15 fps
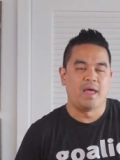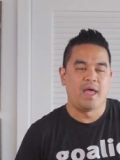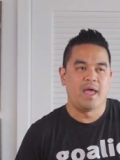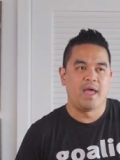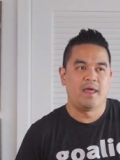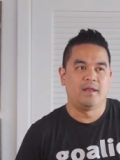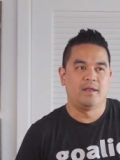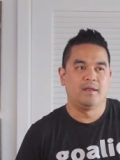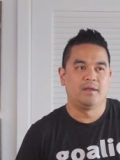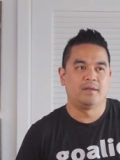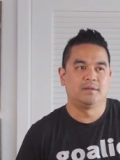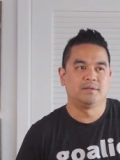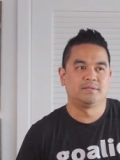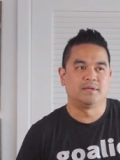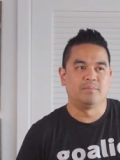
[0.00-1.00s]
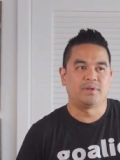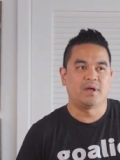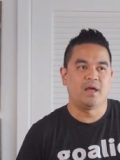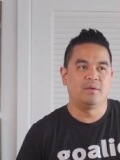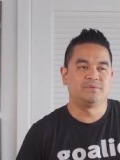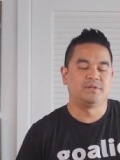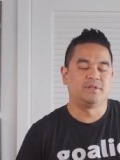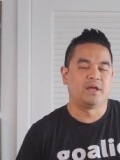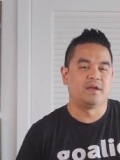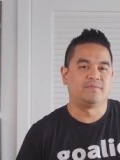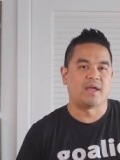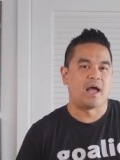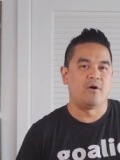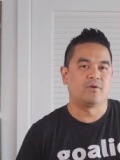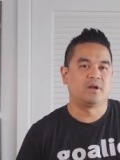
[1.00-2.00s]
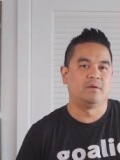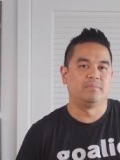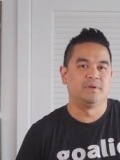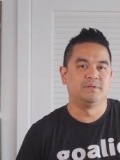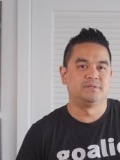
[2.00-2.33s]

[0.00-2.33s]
And sometimes in life, the outcome